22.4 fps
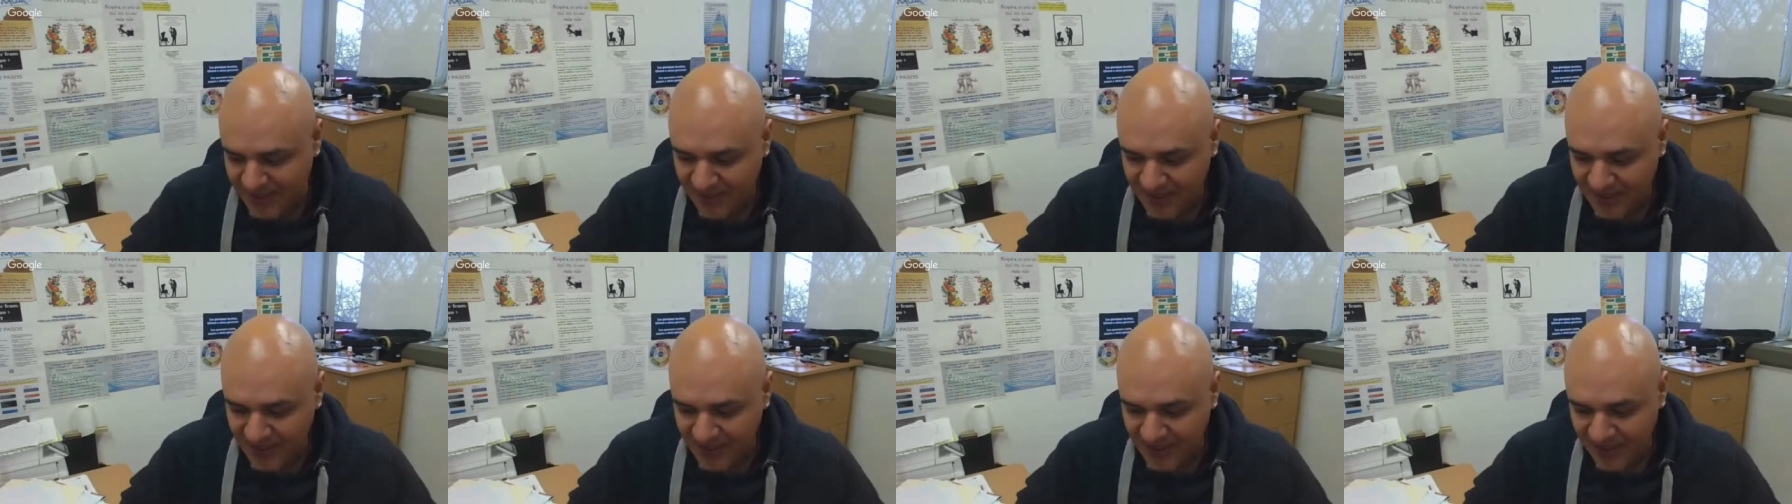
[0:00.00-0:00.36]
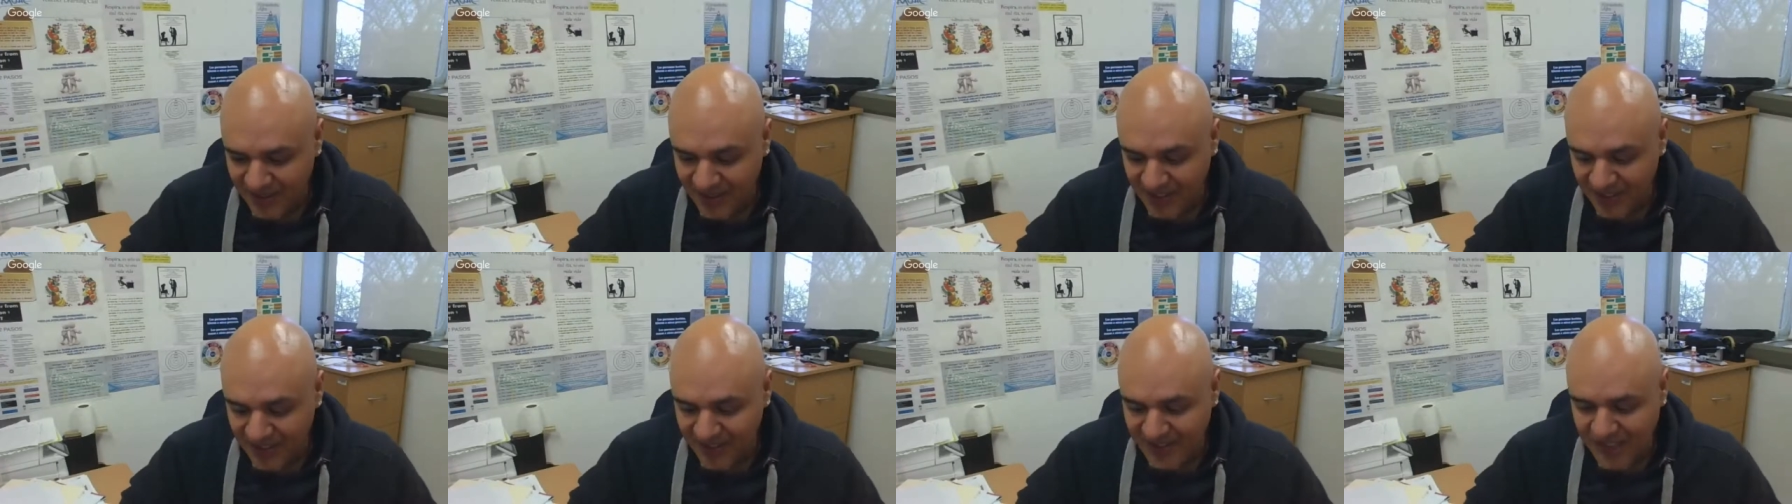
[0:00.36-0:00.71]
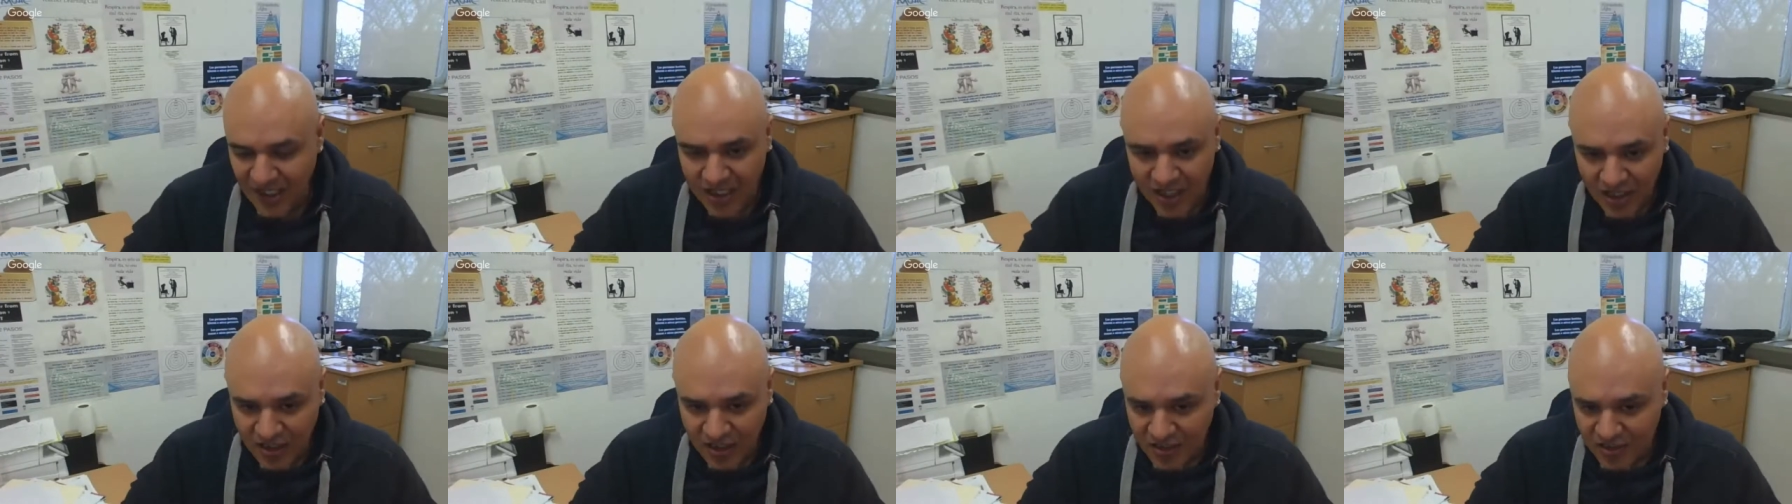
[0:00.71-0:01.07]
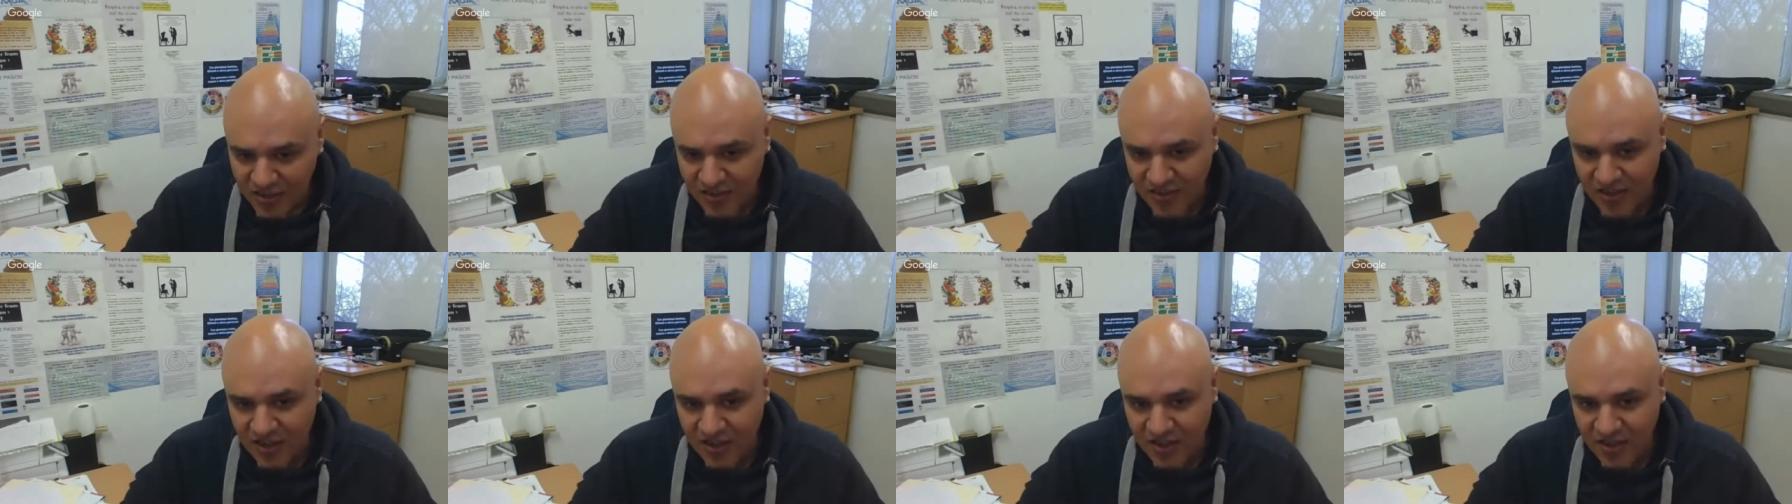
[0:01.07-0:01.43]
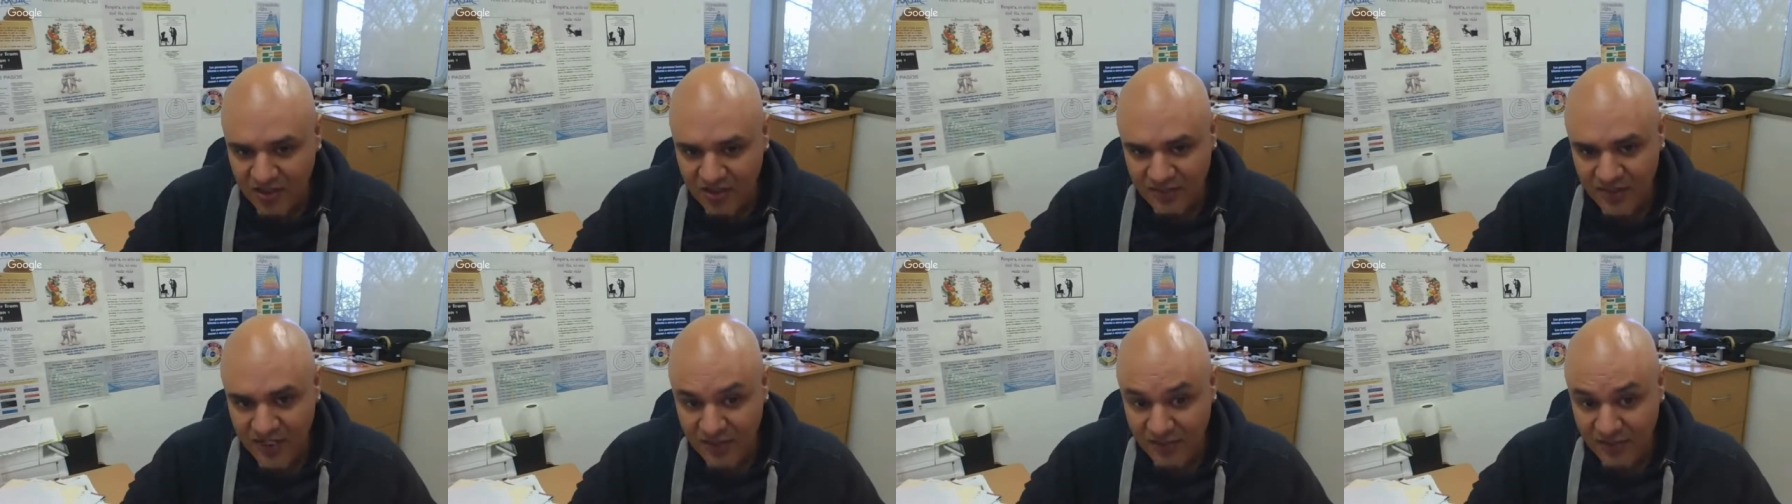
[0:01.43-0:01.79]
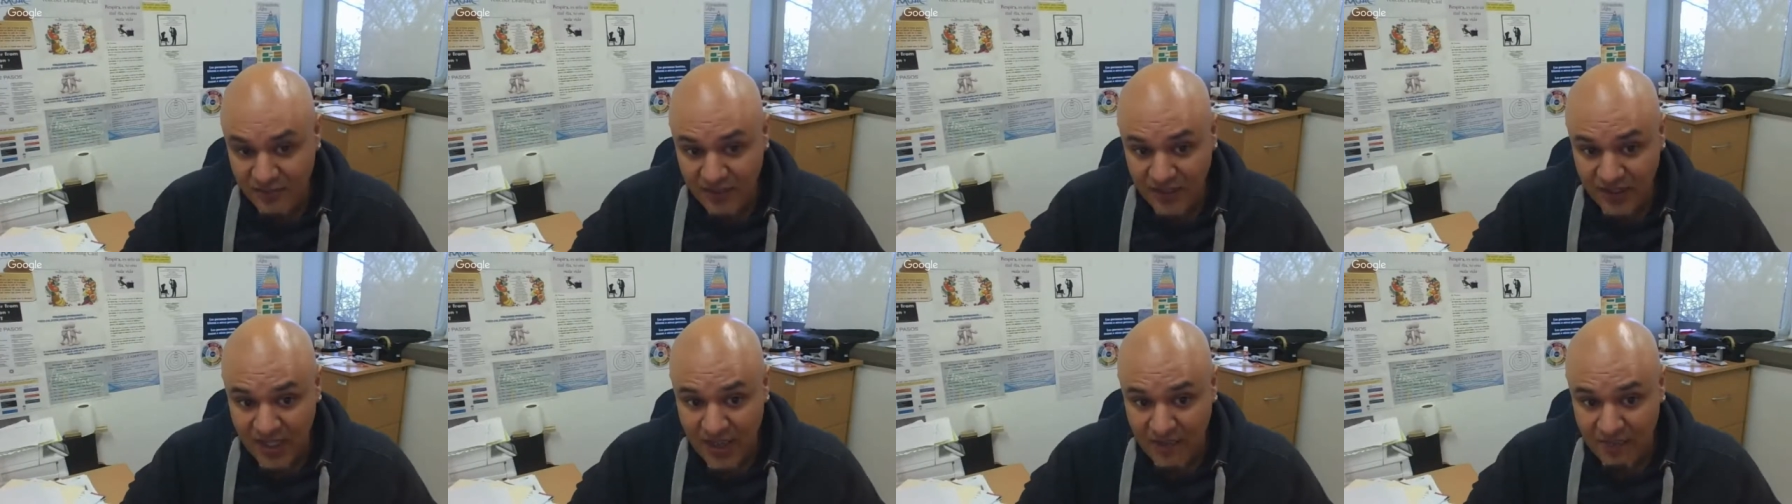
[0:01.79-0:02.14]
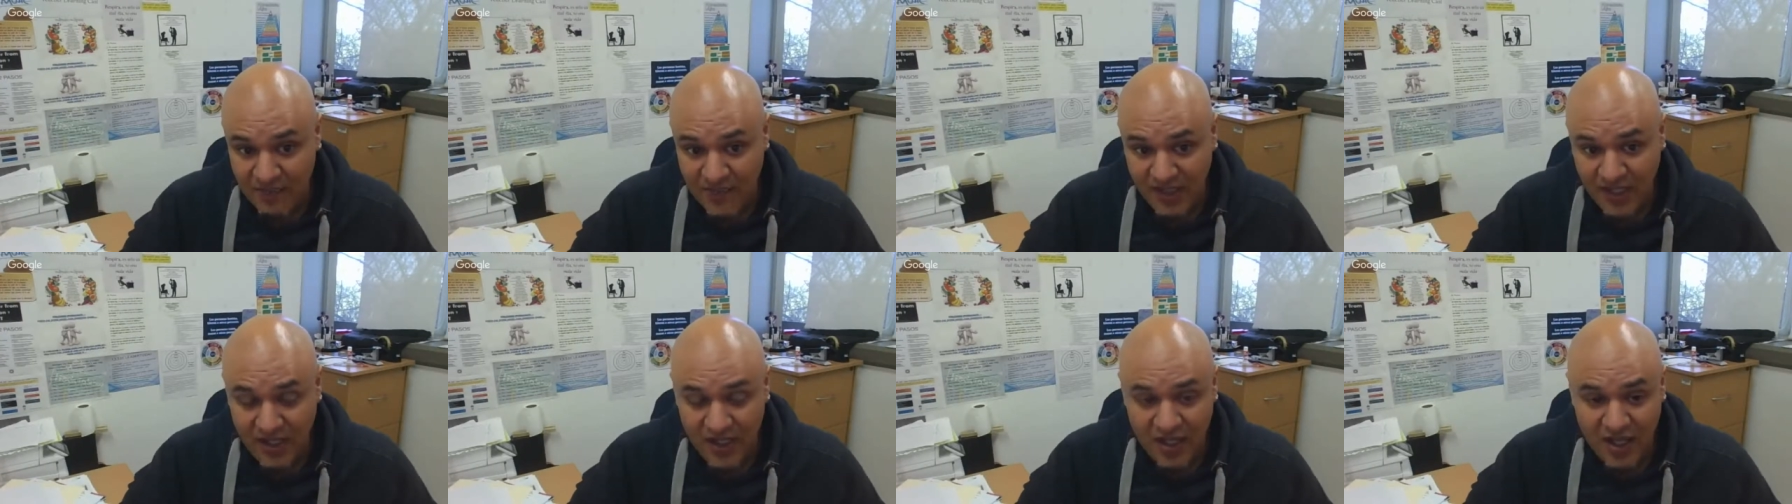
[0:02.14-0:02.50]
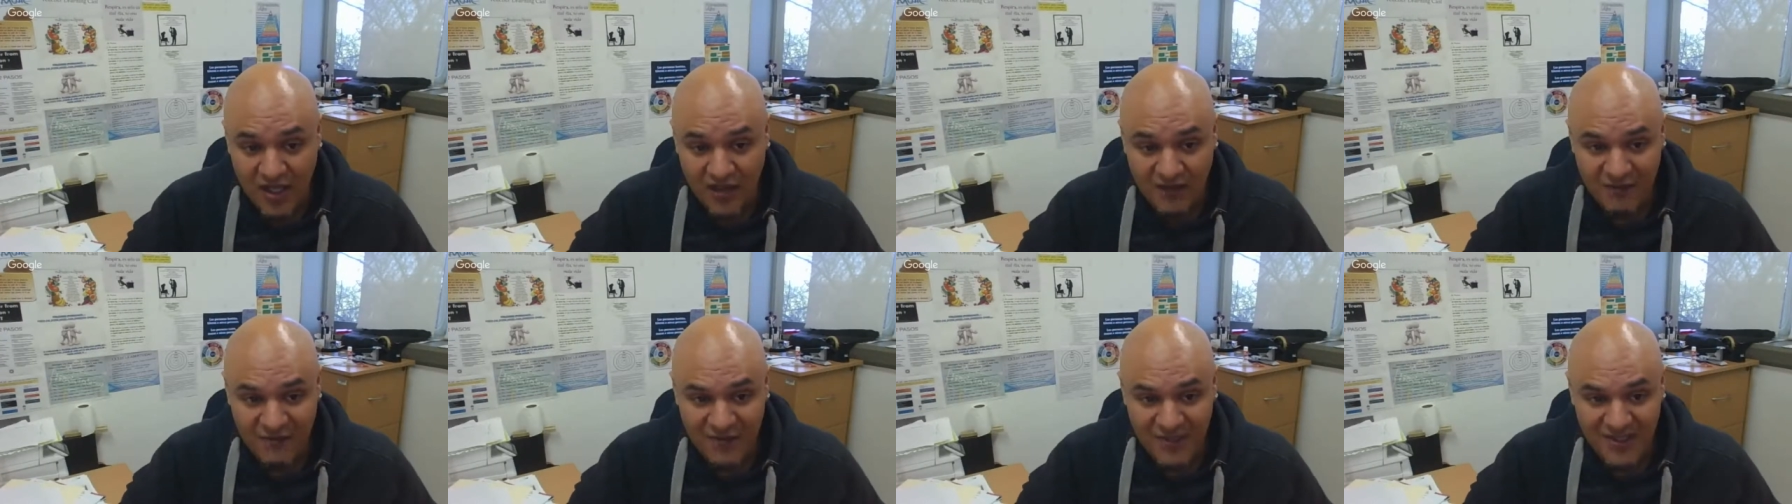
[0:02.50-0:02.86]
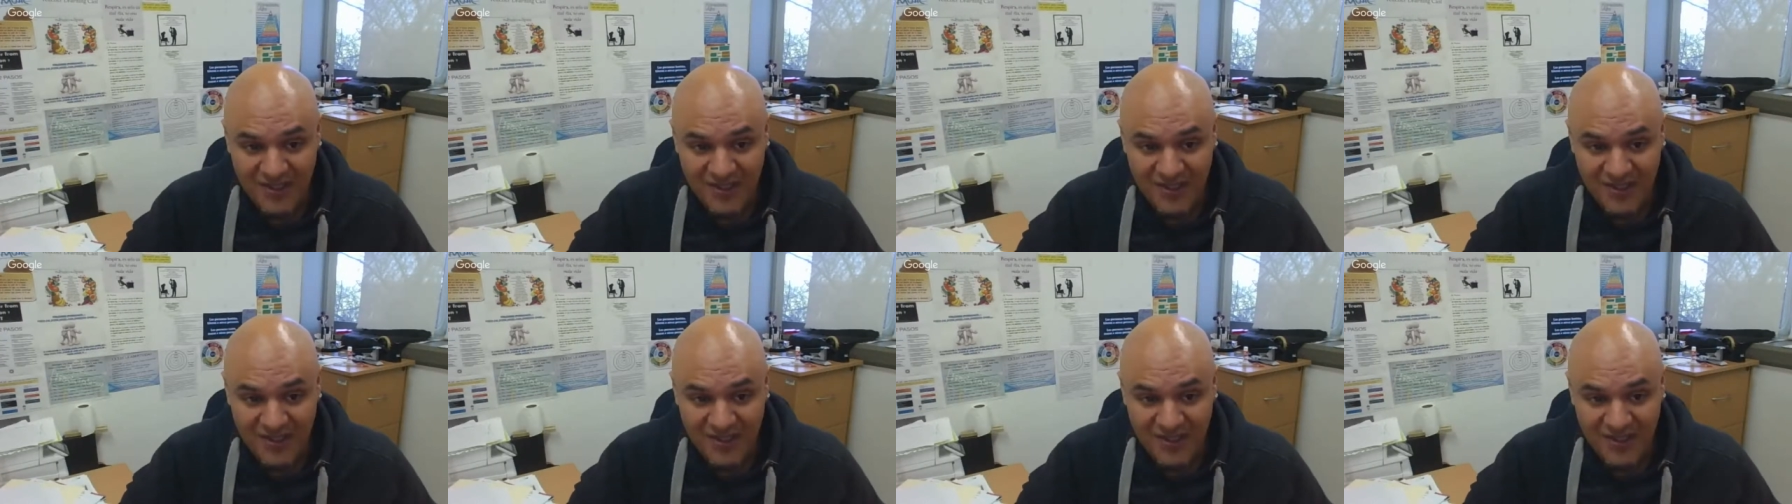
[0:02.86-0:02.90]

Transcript: Uh, there's a lot to talk. There's been happening a lot of